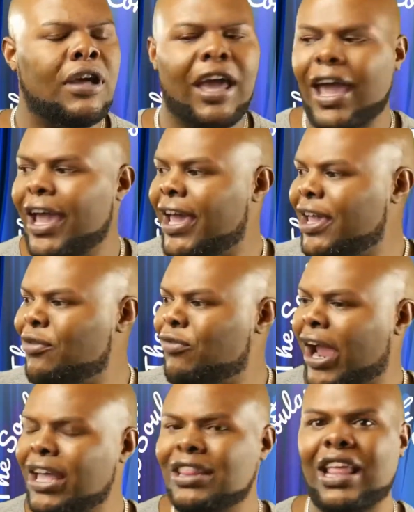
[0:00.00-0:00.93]
and he
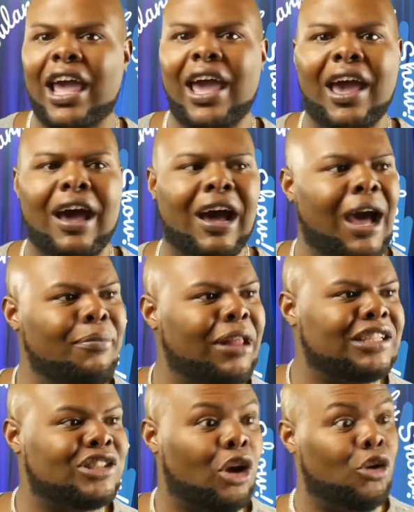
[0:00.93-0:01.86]
right there. I'm
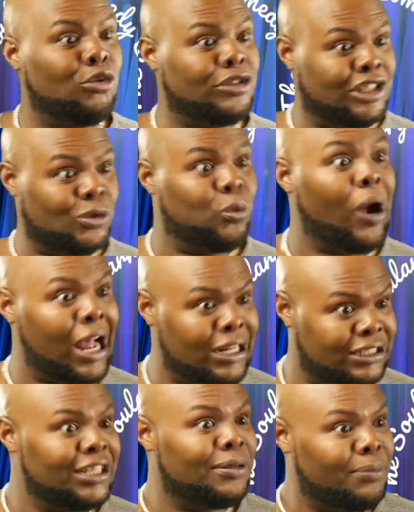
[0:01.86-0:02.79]
like, so you just
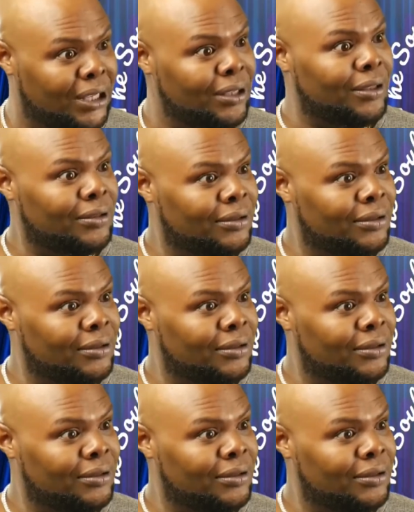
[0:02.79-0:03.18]
watching me?